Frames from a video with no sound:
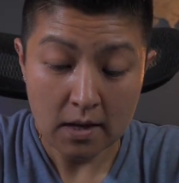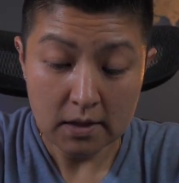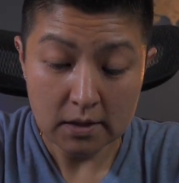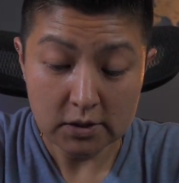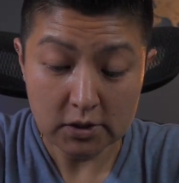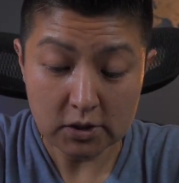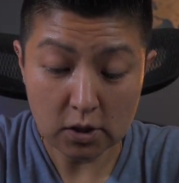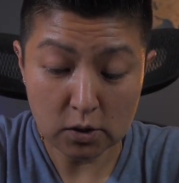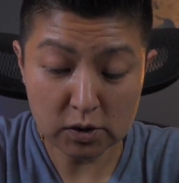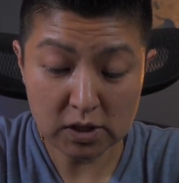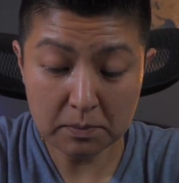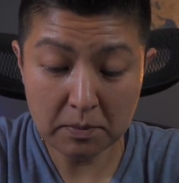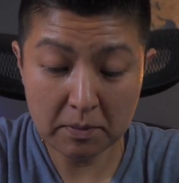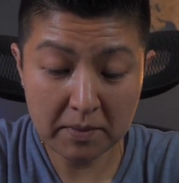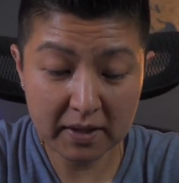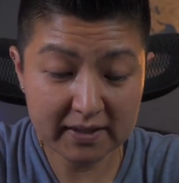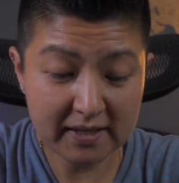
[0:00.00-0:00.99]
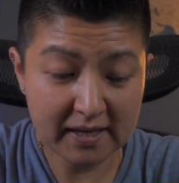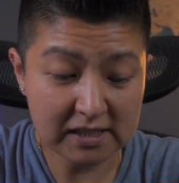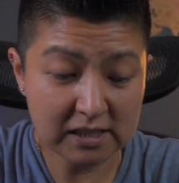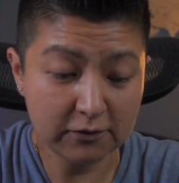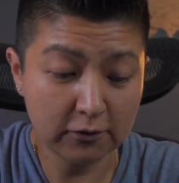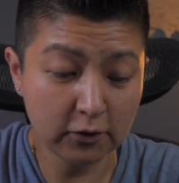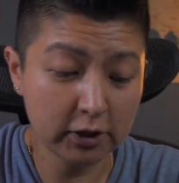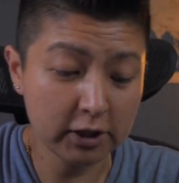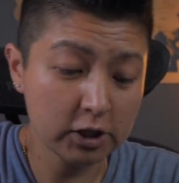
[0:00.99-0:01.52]
So some of my test
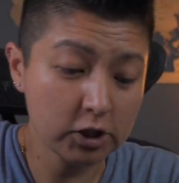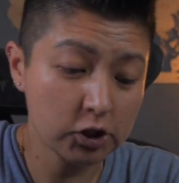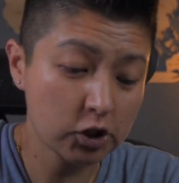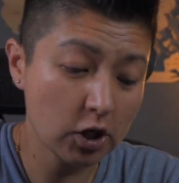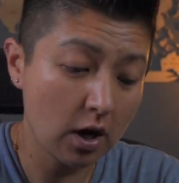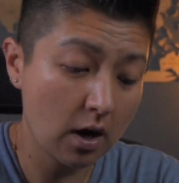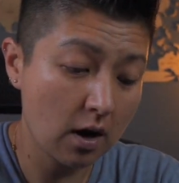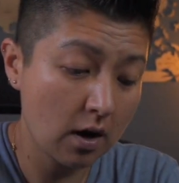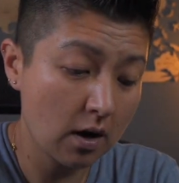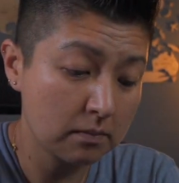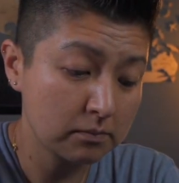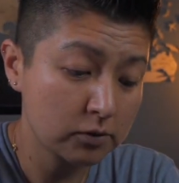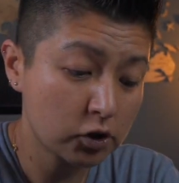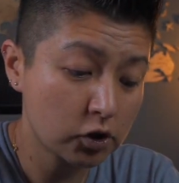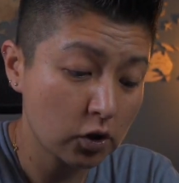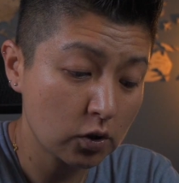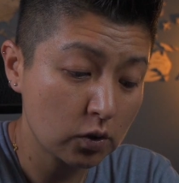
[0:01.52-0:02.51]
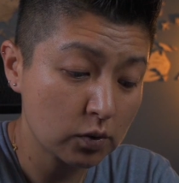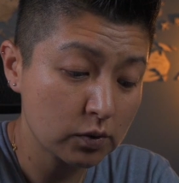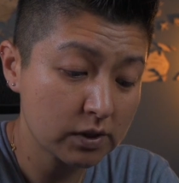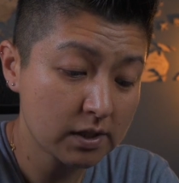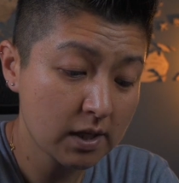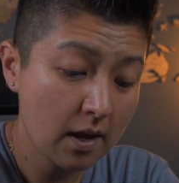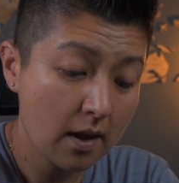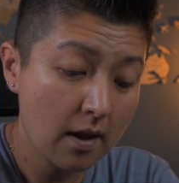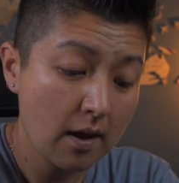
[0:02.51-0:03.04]
footage
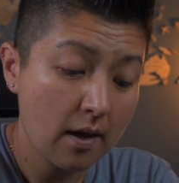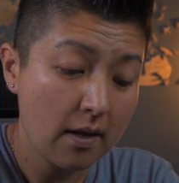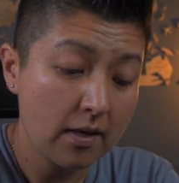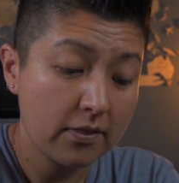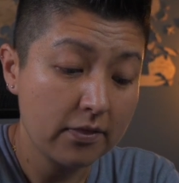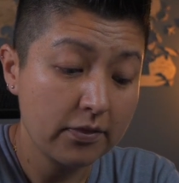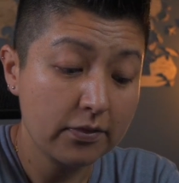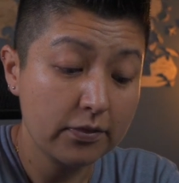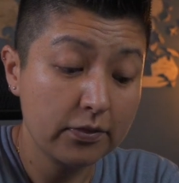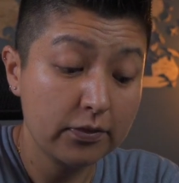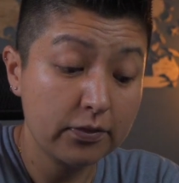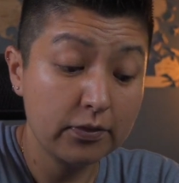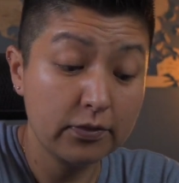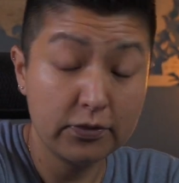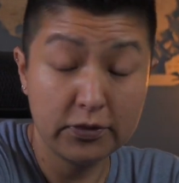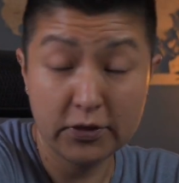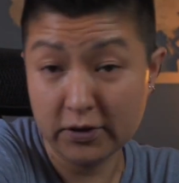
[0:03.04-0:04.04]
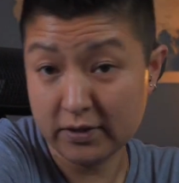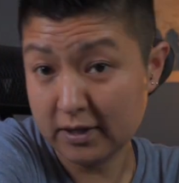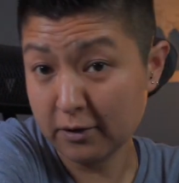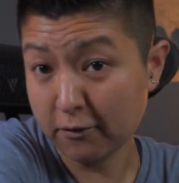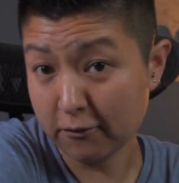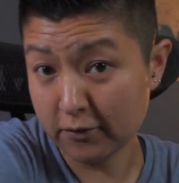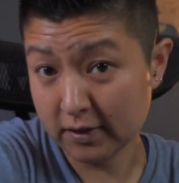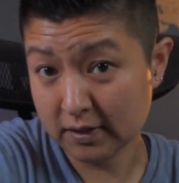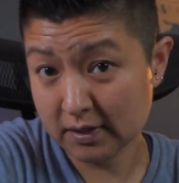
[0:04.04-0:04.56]
shows the
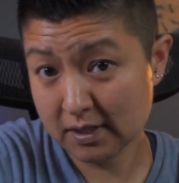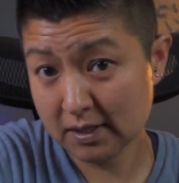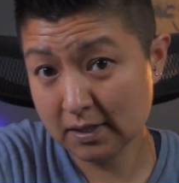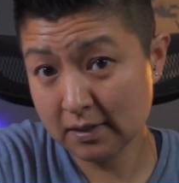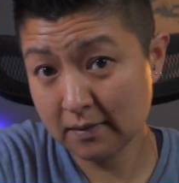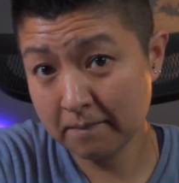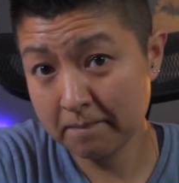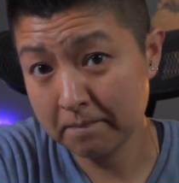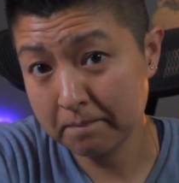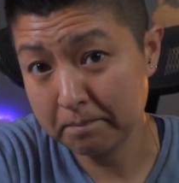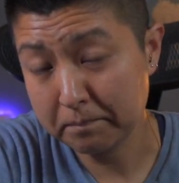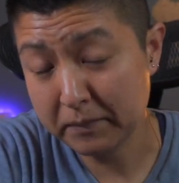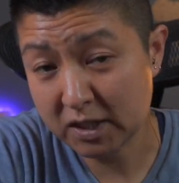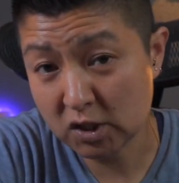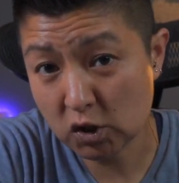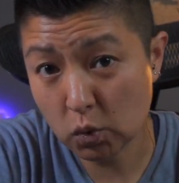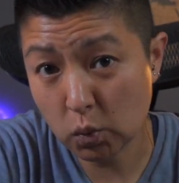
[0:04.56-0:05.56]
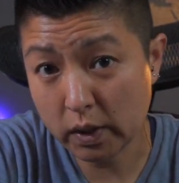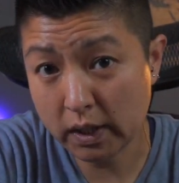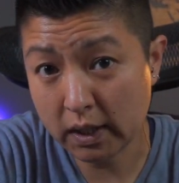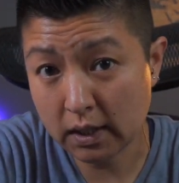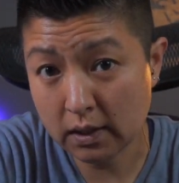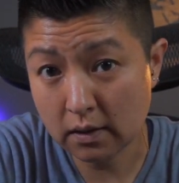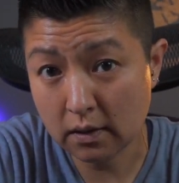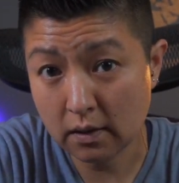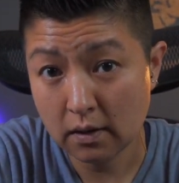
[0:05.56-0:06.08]
difference
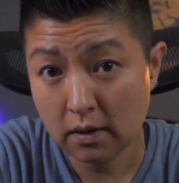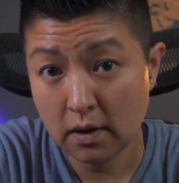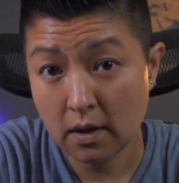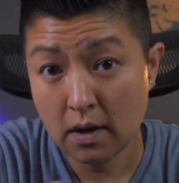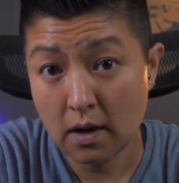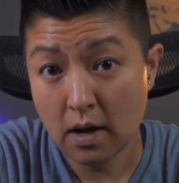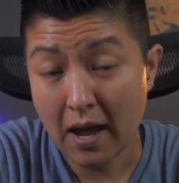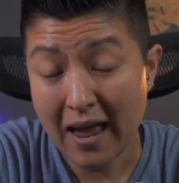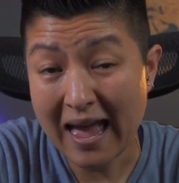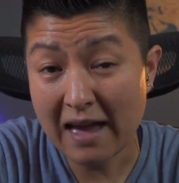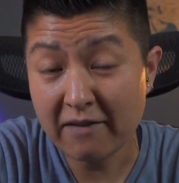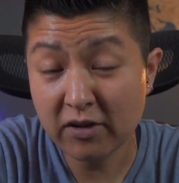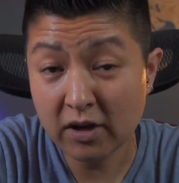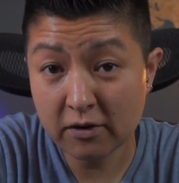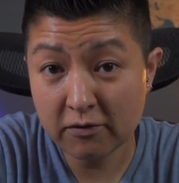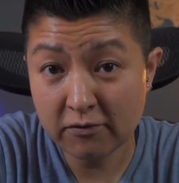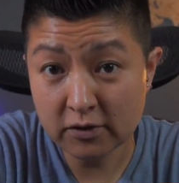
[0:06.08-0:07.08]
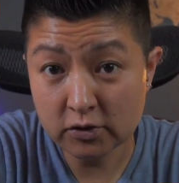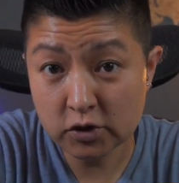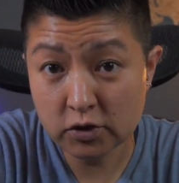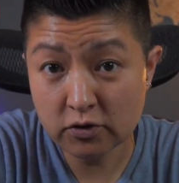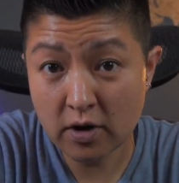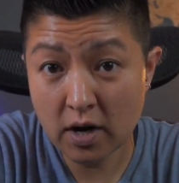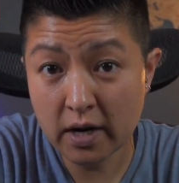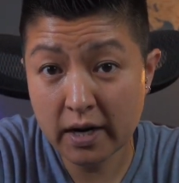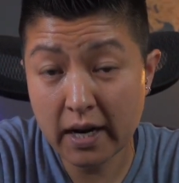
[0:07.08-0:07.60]
between having a
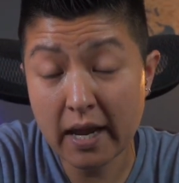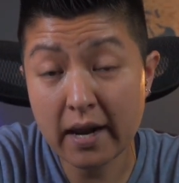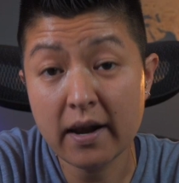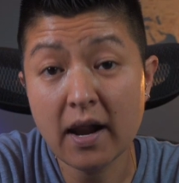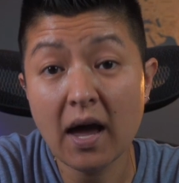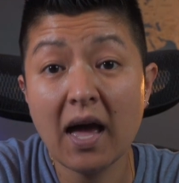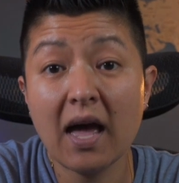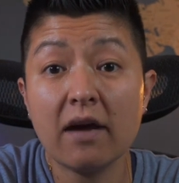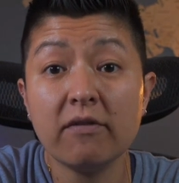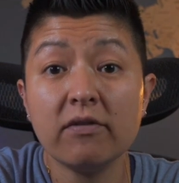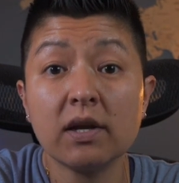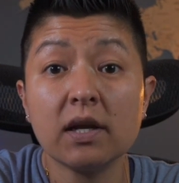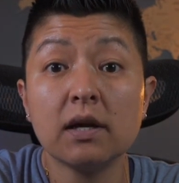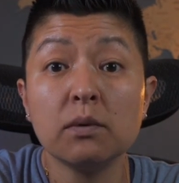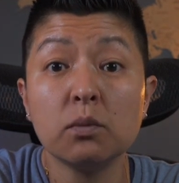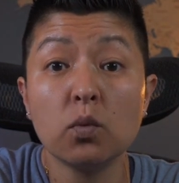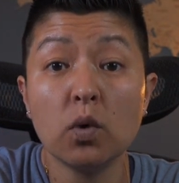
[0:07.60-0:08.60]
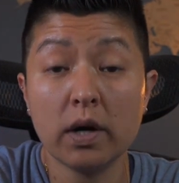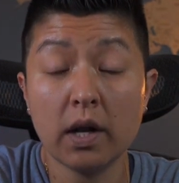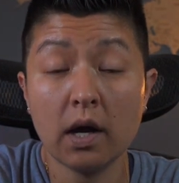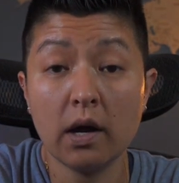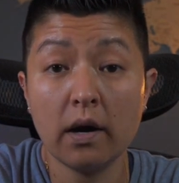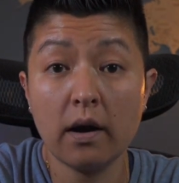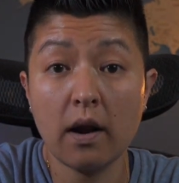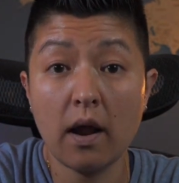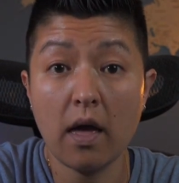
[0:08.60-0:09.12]
filter on and not having one
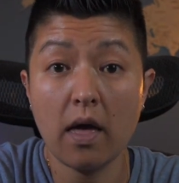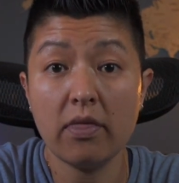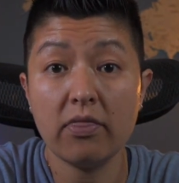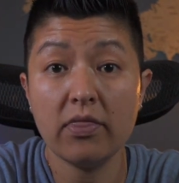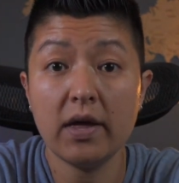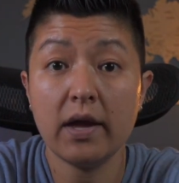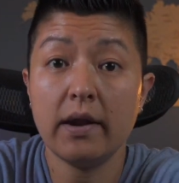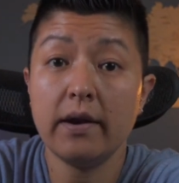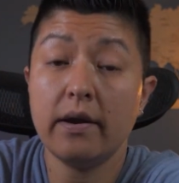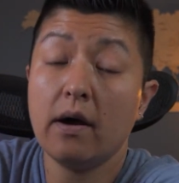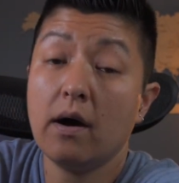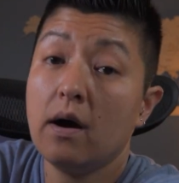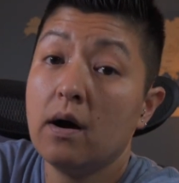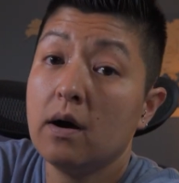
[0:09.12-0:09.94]
on, and then